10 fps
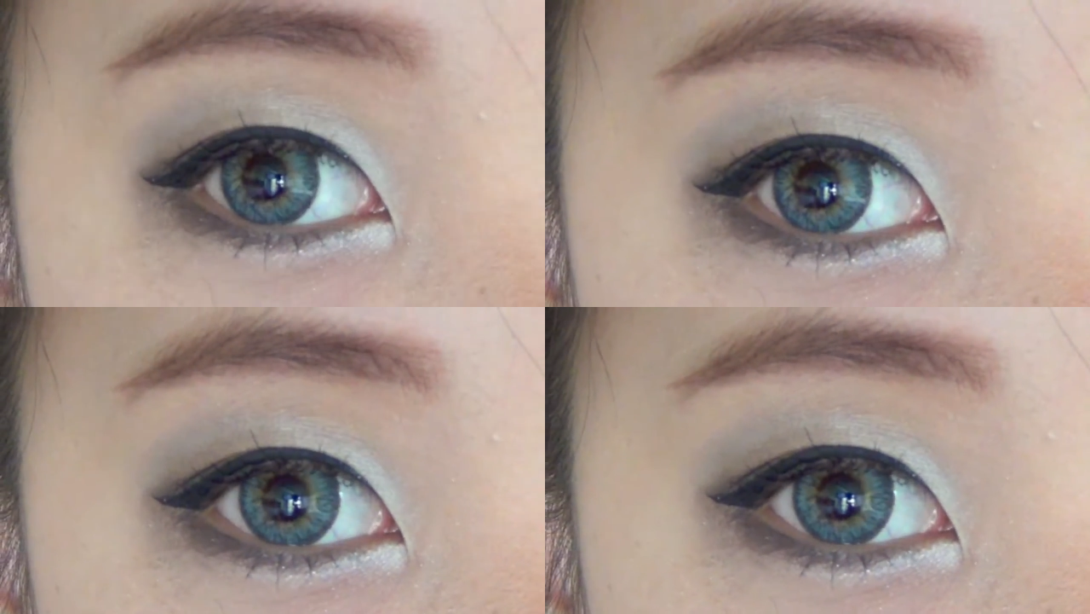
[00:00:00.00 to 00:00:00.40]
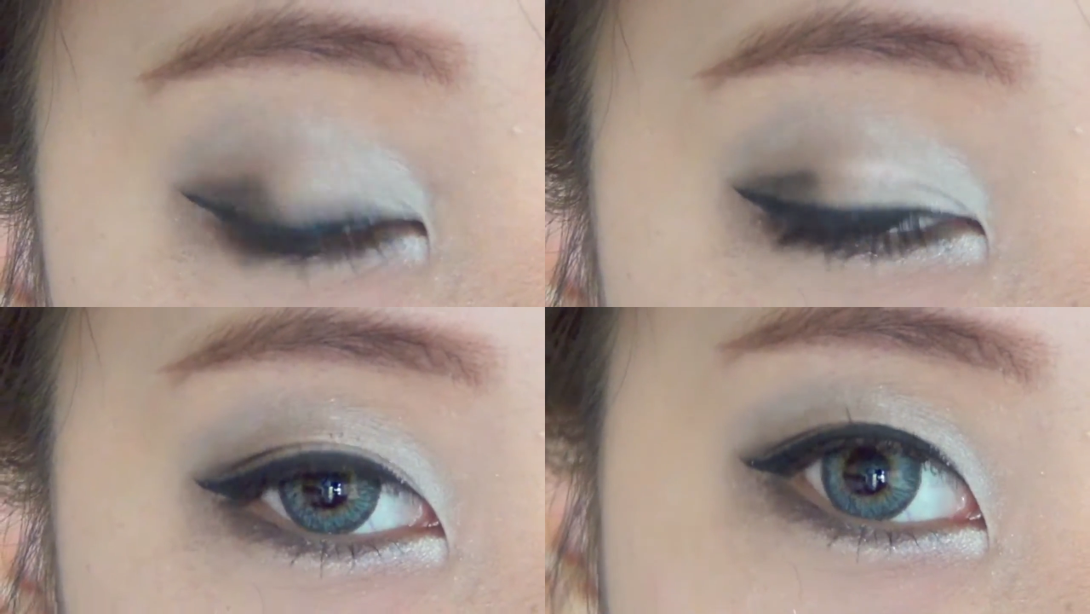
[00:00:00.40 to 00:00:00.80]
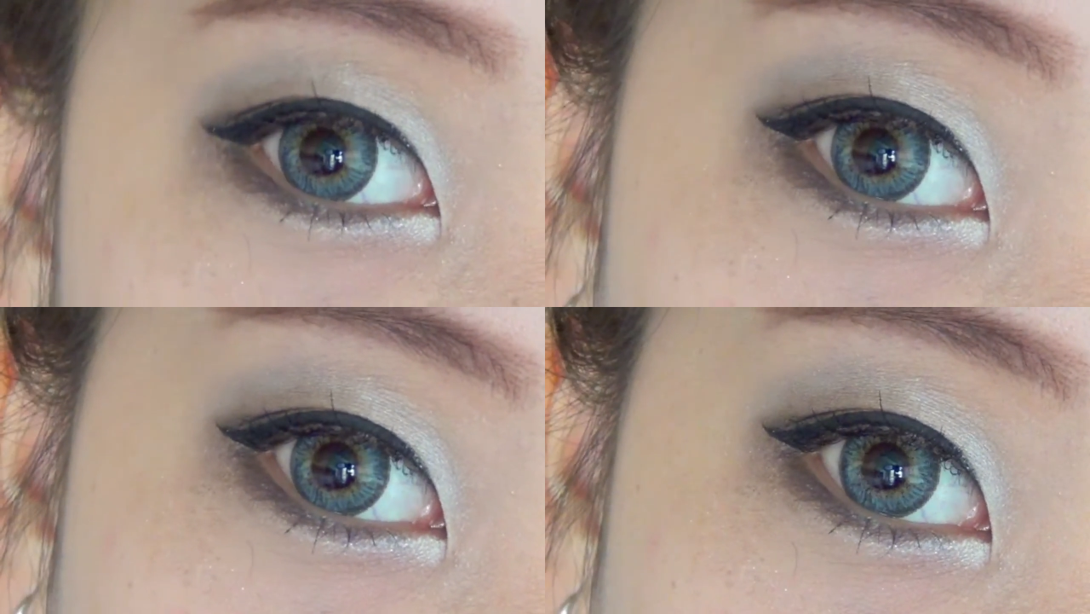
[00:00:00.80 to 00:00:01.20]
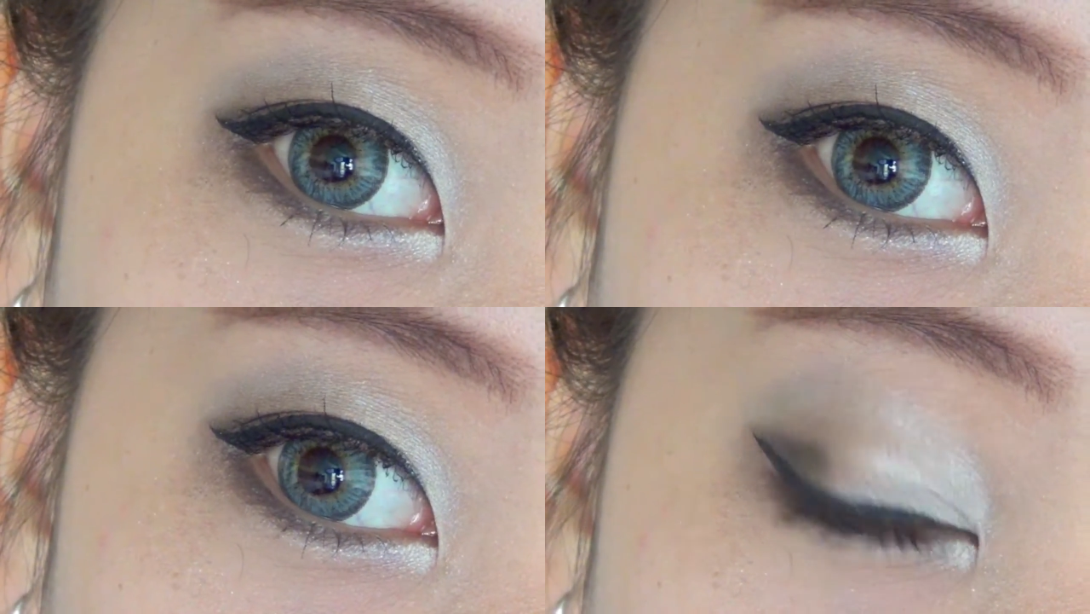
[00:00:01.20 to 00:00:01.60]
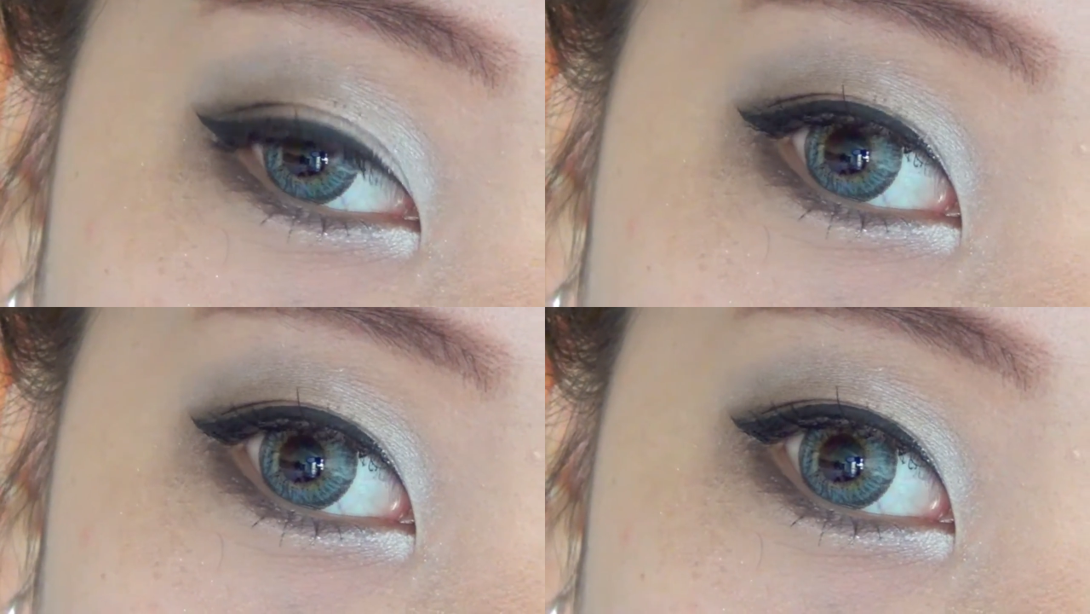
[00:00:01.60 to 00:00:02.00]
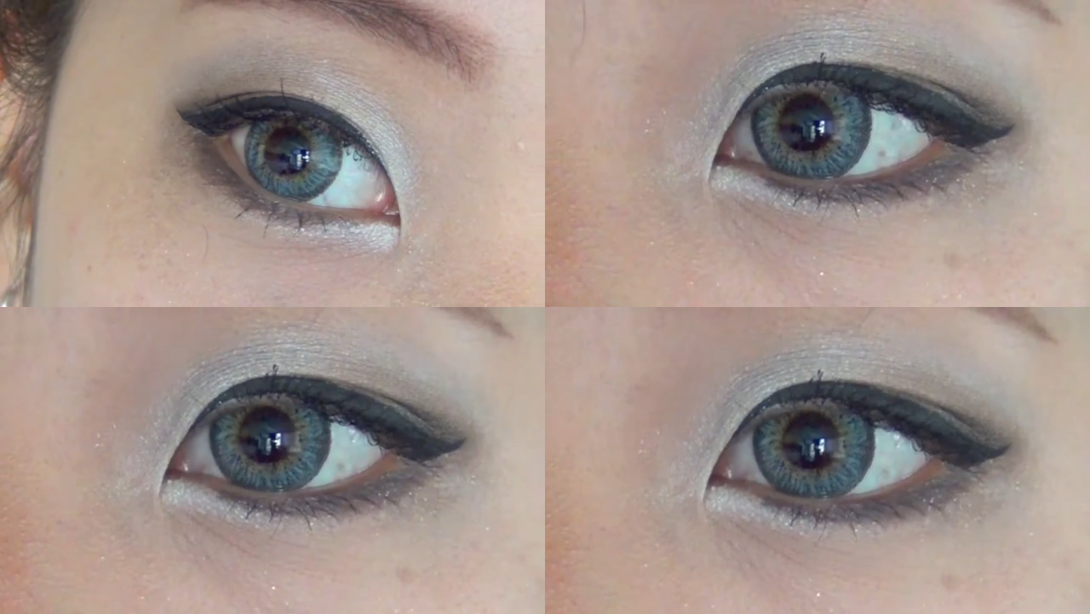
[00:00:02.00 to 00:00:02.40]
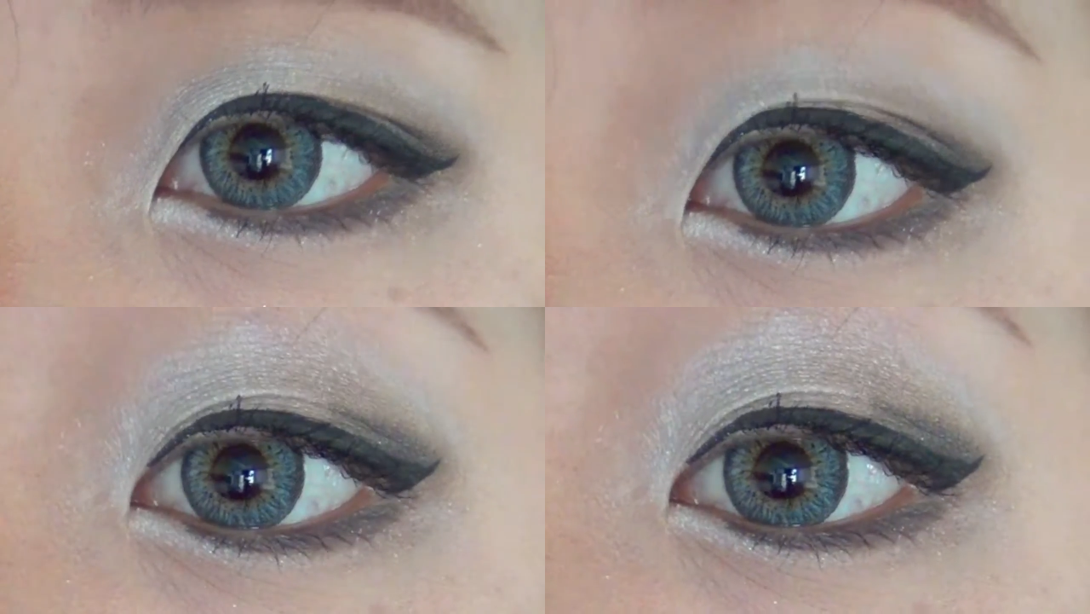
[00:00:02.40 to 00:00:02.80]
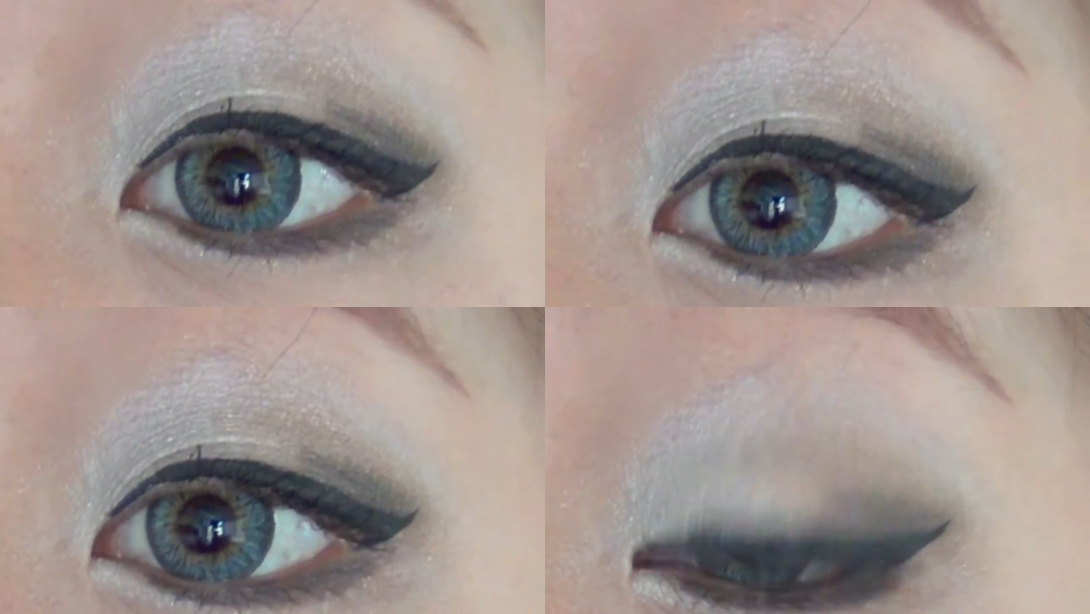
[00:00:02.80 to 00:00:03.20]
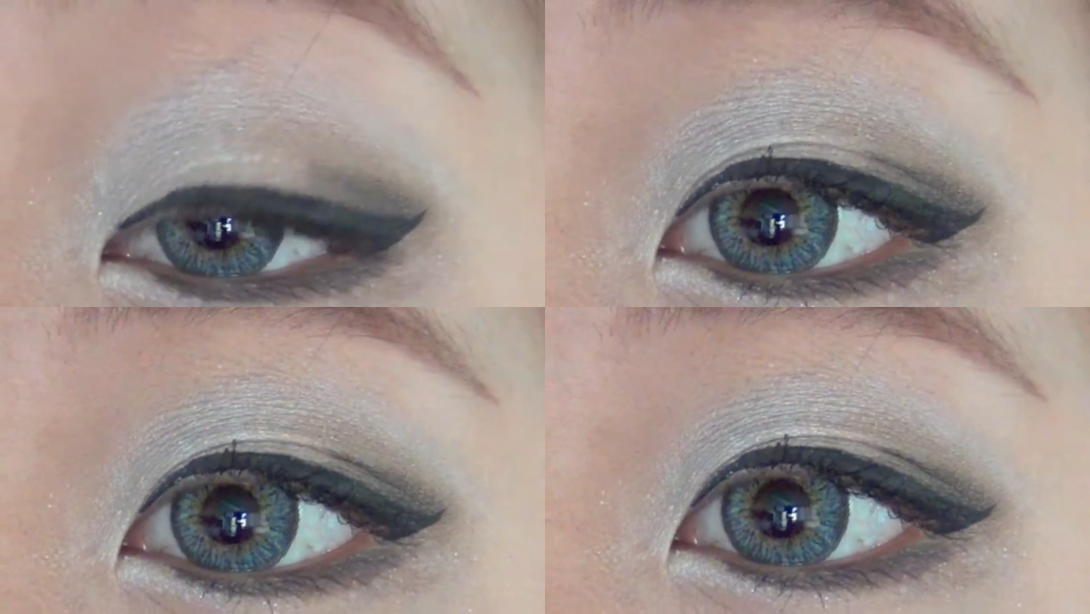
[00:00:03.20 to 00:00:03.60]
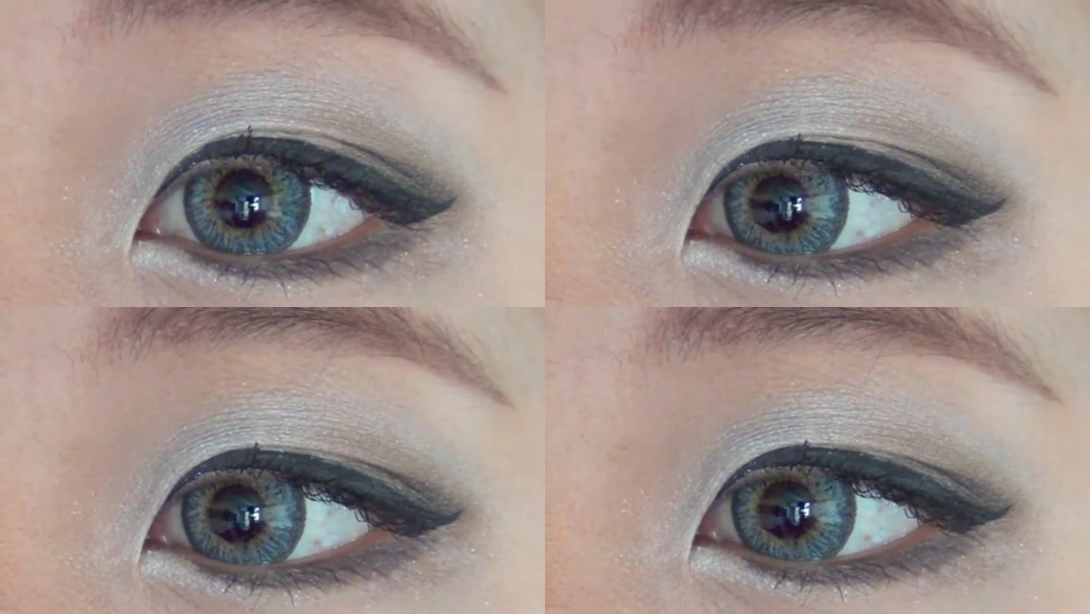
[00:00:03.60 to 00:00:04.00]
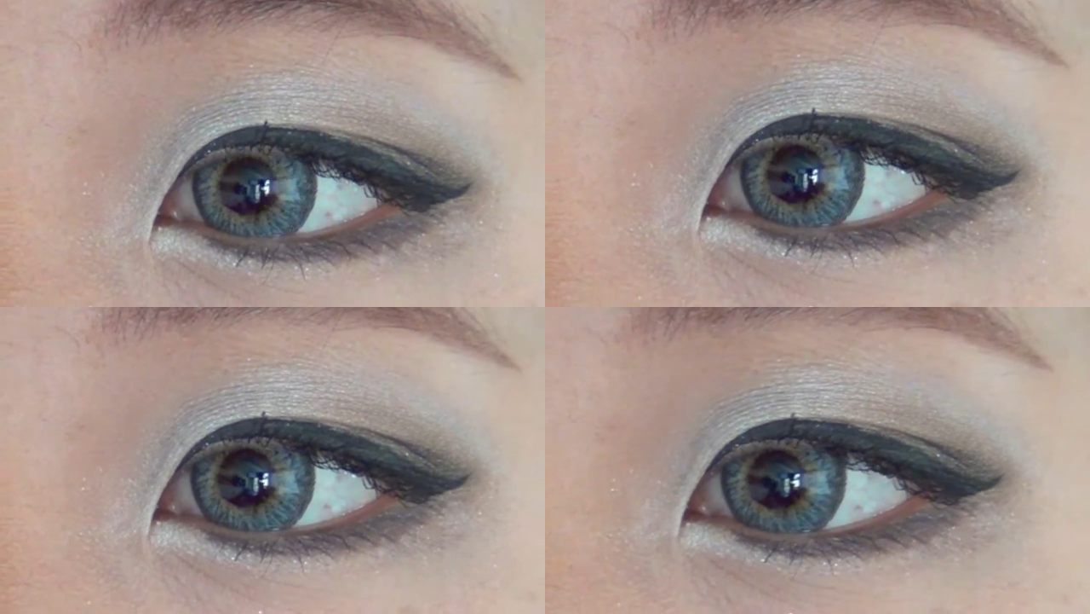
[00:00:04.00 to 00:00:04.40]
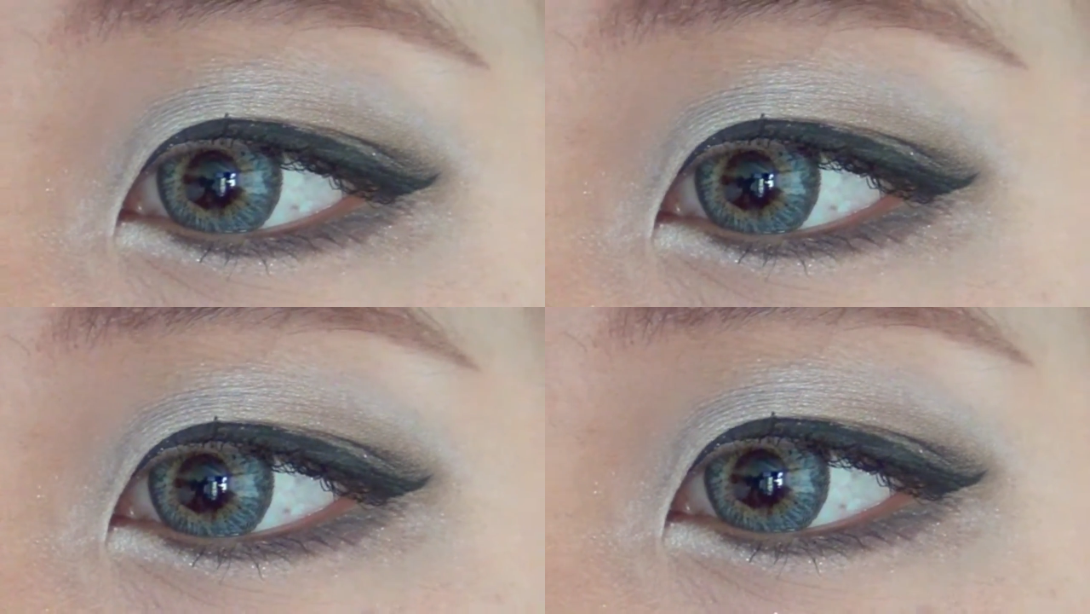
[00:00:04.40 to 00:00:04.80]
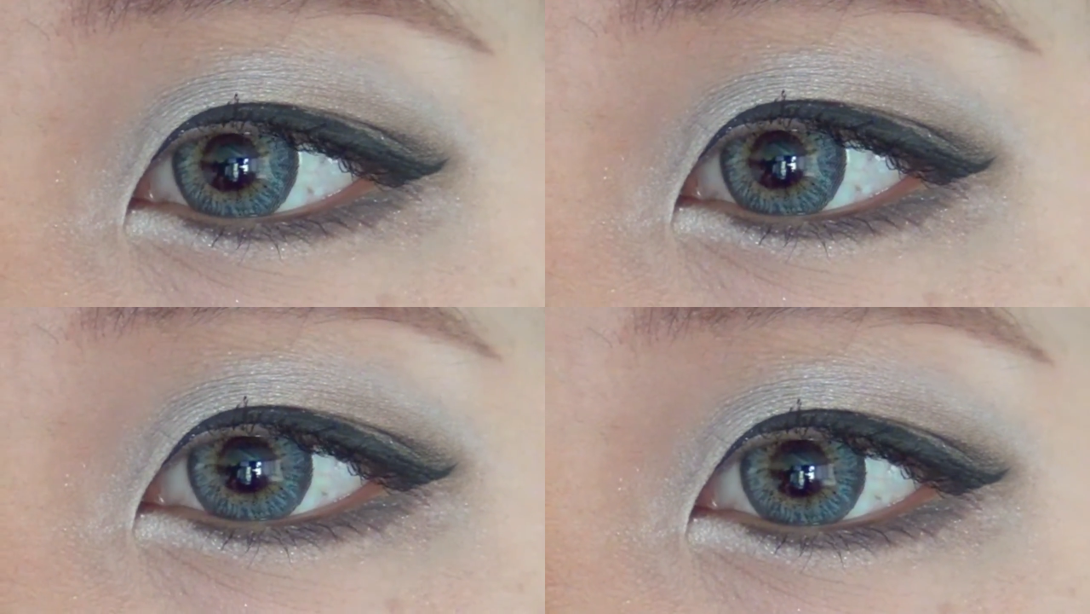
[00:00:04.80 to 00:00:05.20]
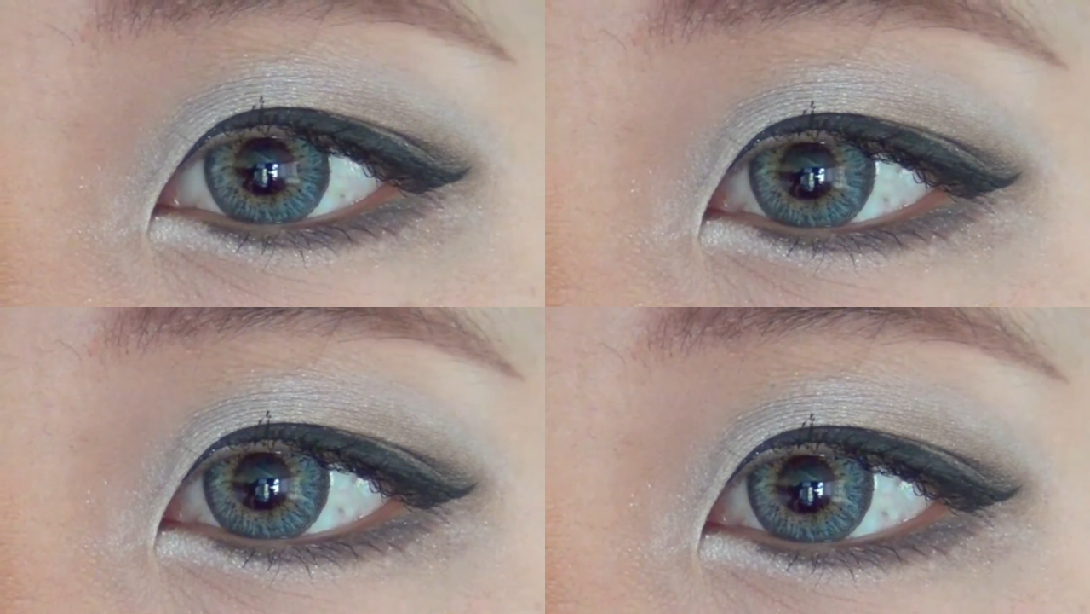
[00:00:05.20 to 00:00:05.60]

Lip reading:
(no speaker visible)